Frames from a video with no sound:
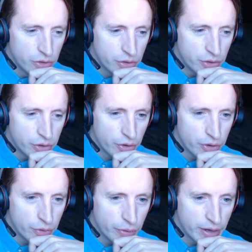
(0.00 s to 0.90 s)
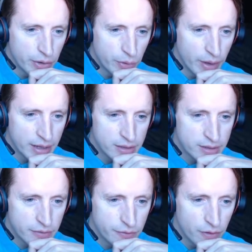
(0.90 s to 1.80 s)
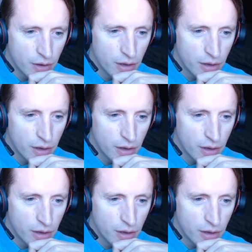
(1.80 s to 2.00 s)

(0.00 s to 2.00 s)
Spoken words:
dirty radioactive.